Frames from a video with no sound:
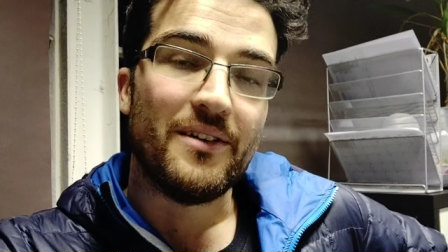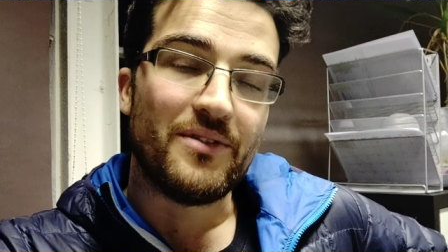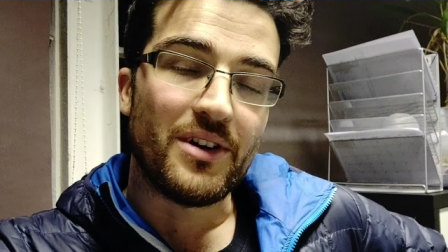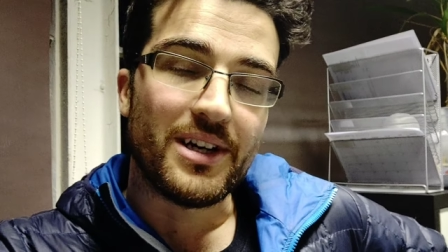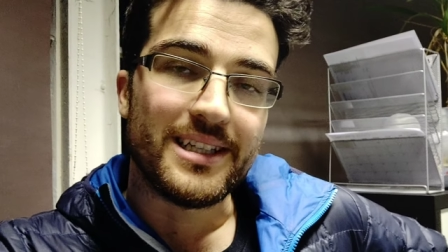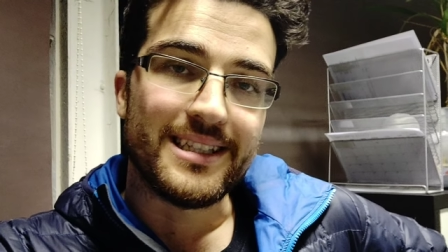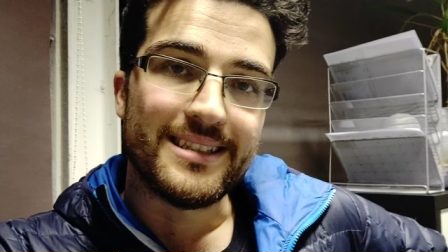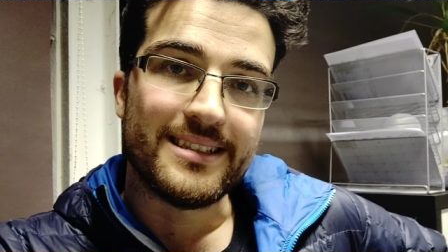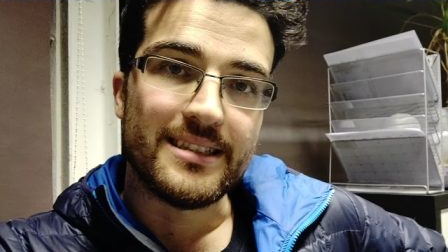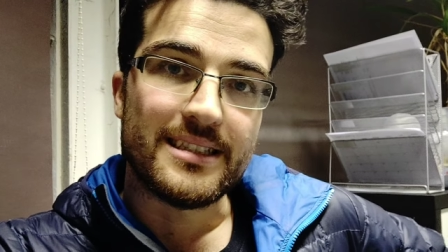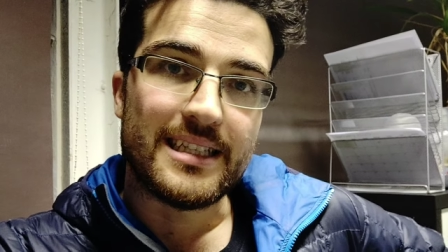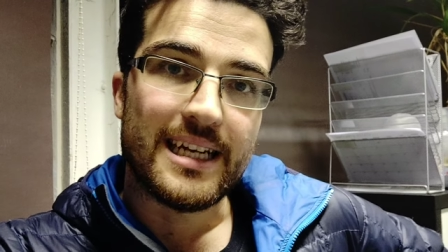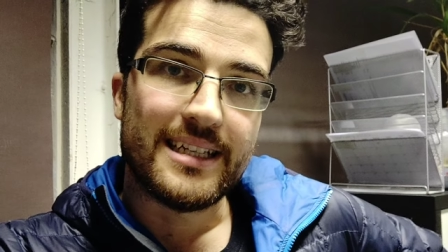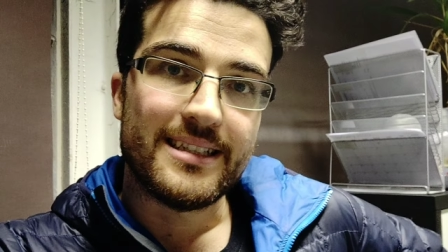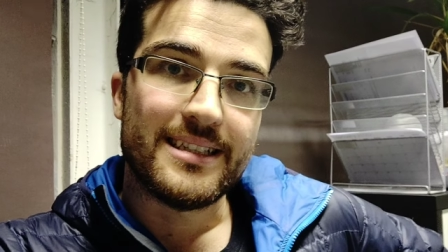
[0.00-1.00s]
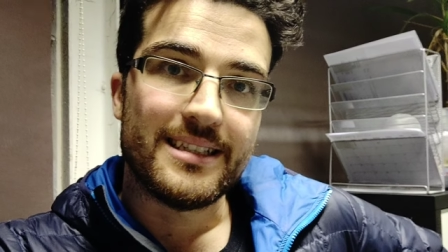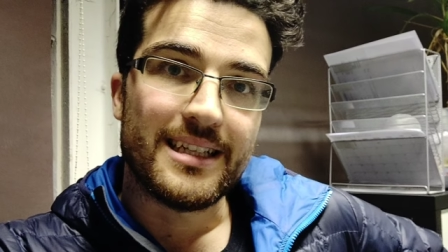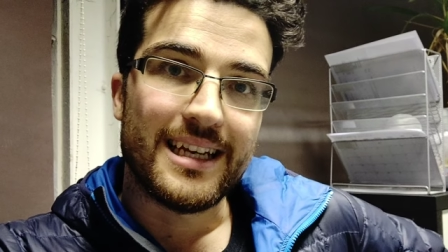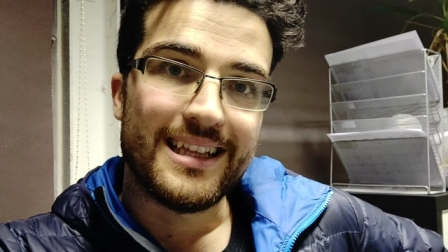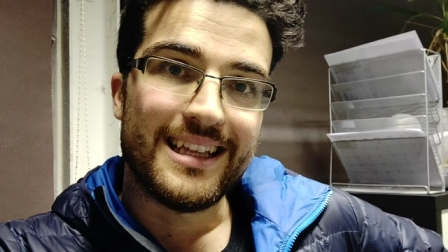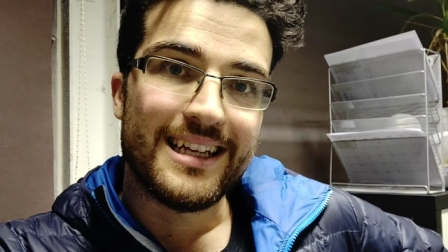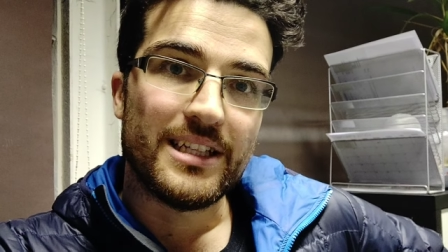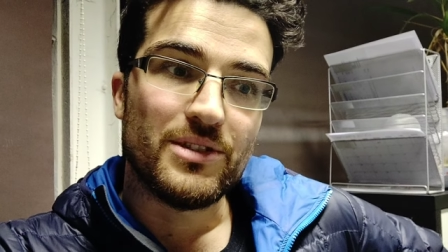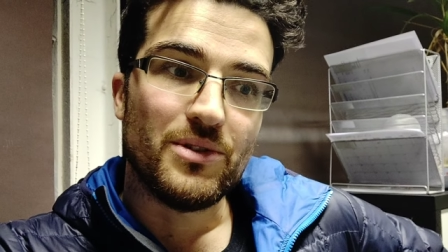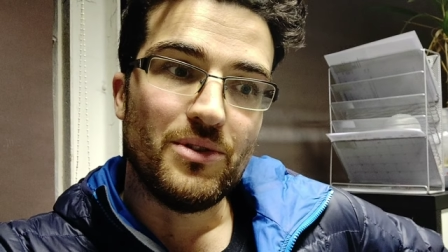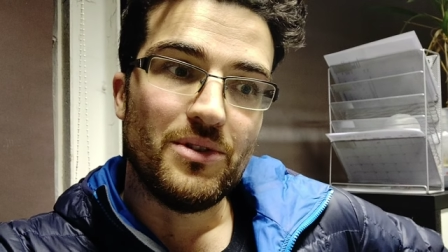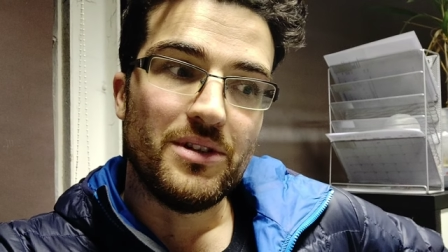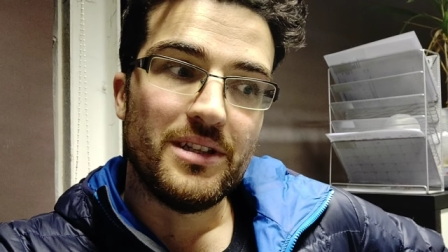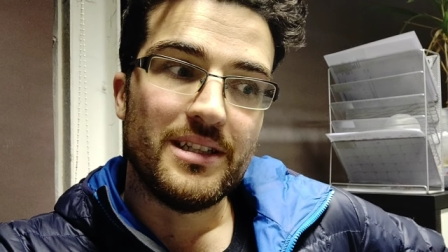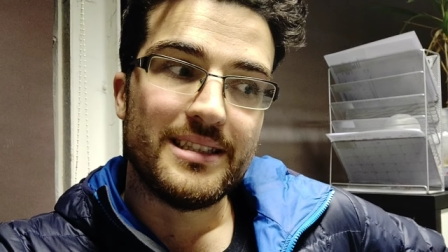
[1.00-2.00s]
a very decent standard. And then it's
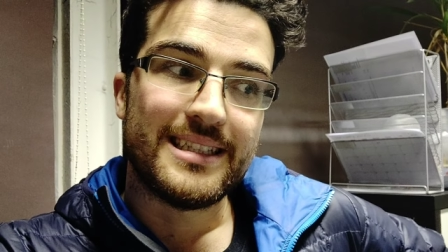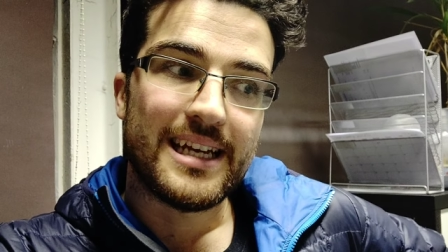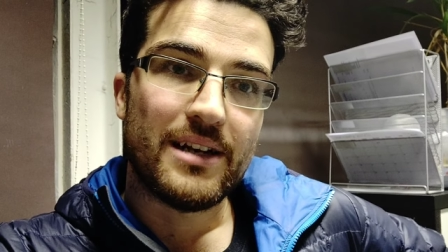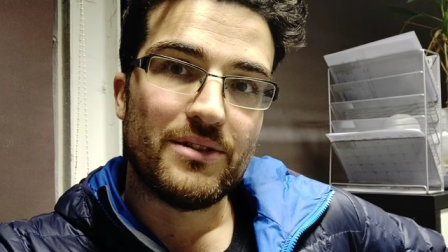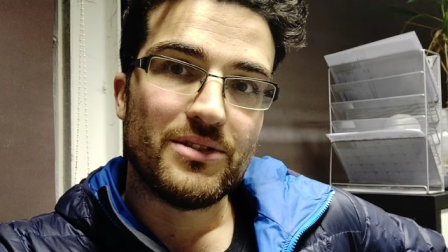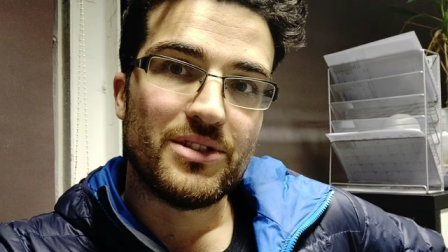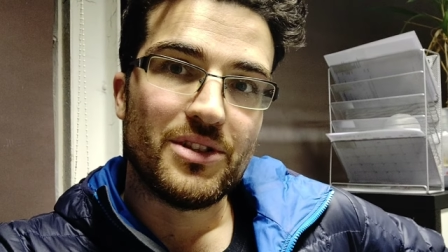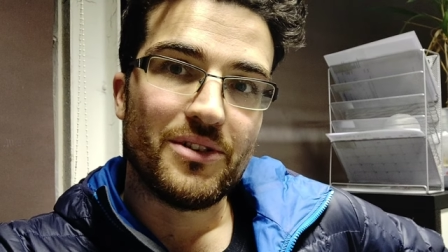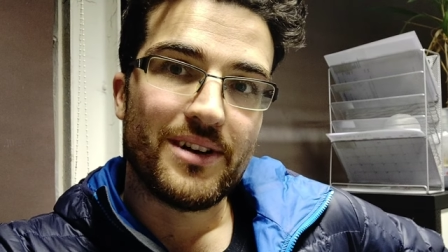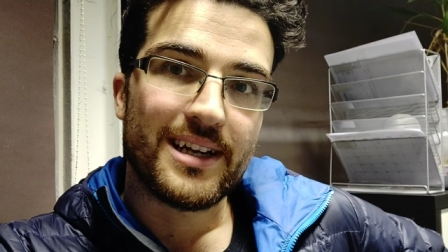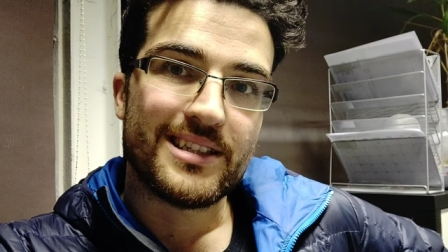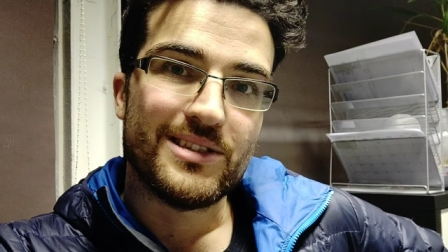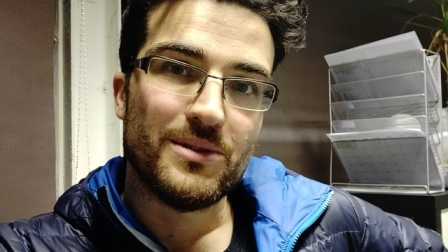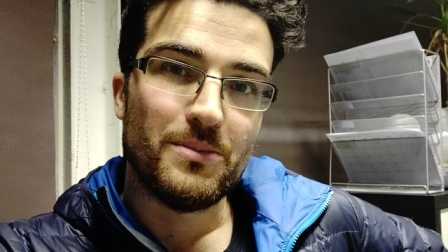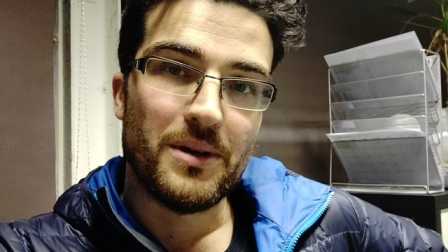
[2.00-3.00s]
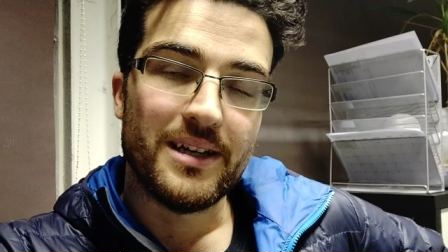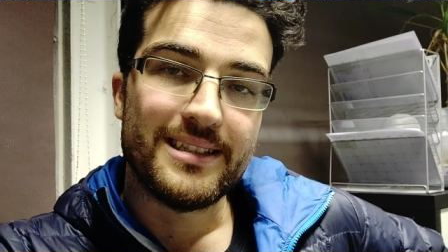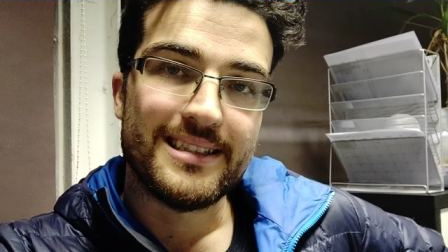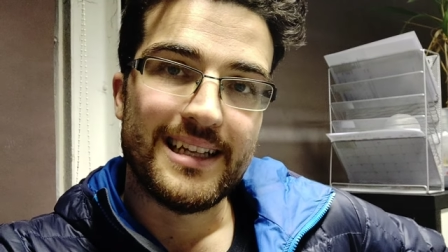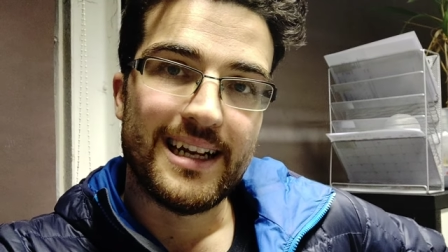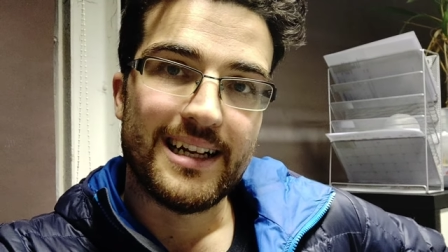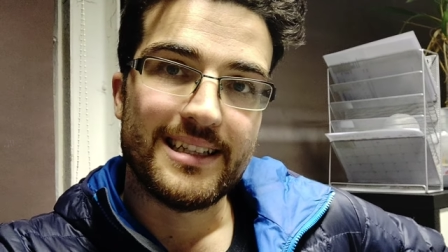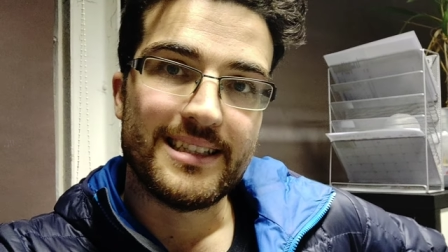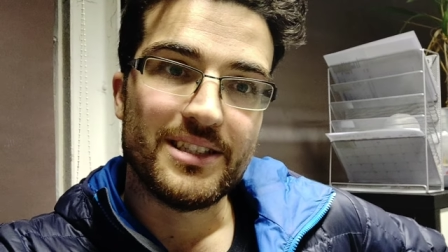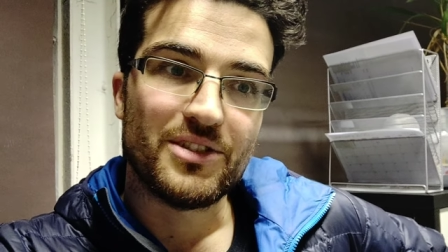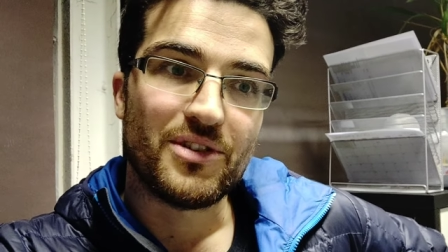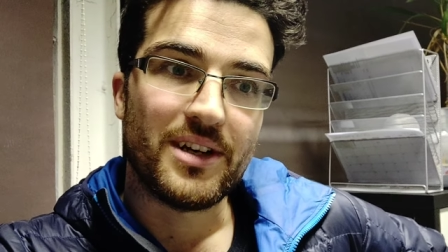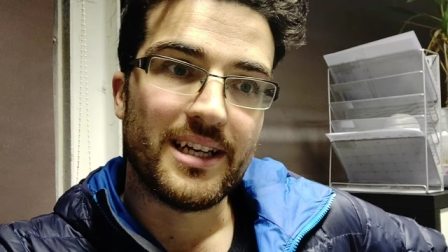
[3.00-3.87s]
all down to your actual personality